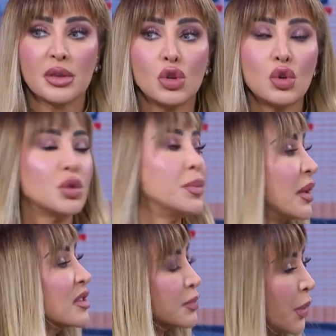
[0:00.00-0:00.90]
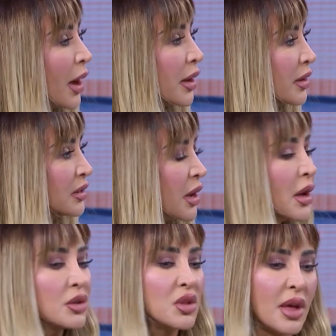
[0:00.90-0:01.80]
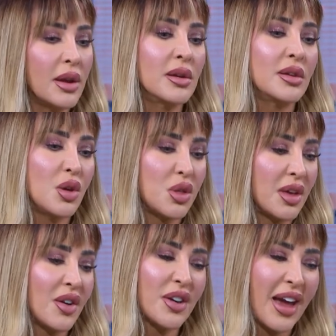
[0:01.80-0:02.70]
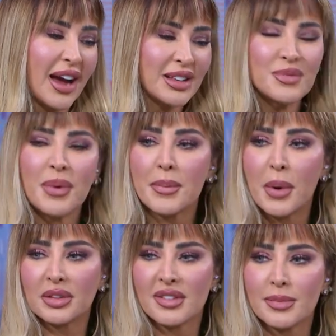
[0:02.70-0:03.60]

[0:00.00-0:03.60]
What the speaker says: You could be inspired to then you think, okay, I did my part as a